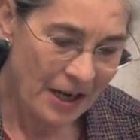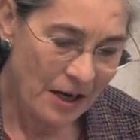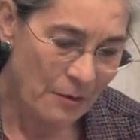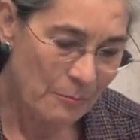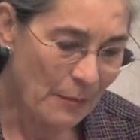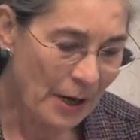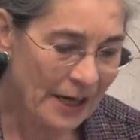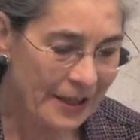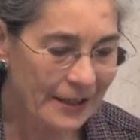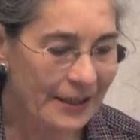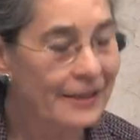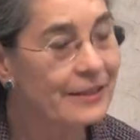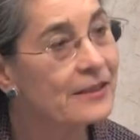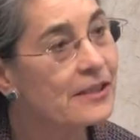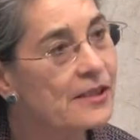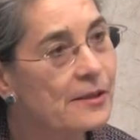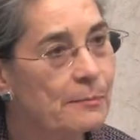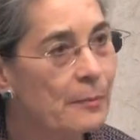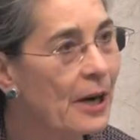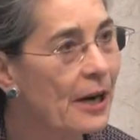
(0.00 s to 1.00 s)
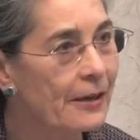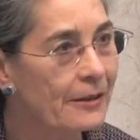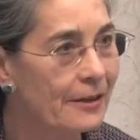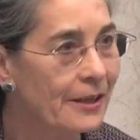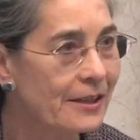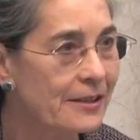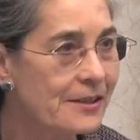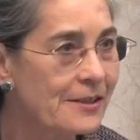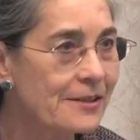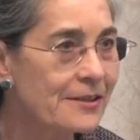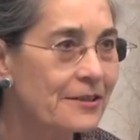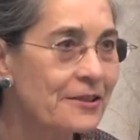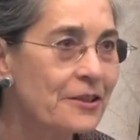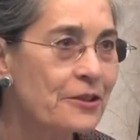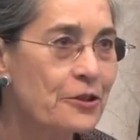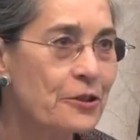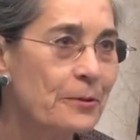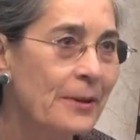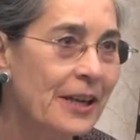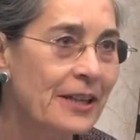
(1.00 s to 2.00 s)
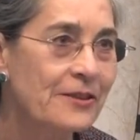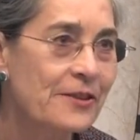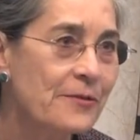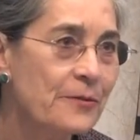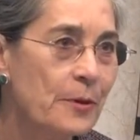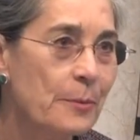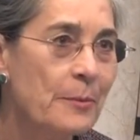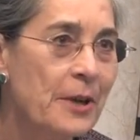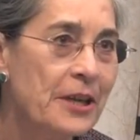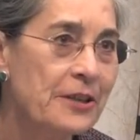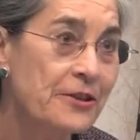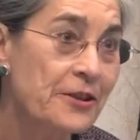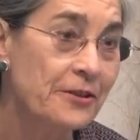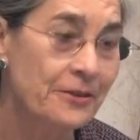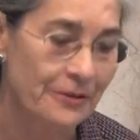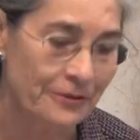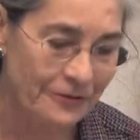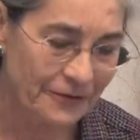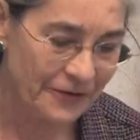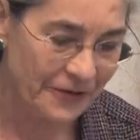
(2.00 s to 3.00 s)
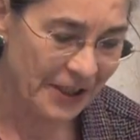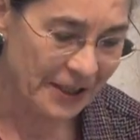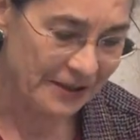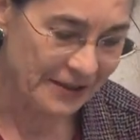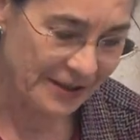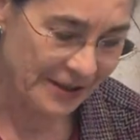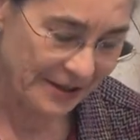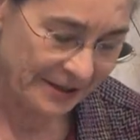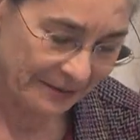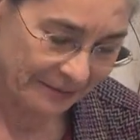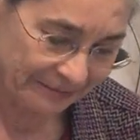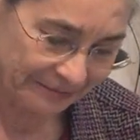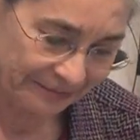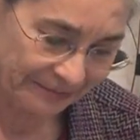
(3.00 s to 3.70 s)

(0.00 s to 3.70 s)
might inspire us to transformational feats.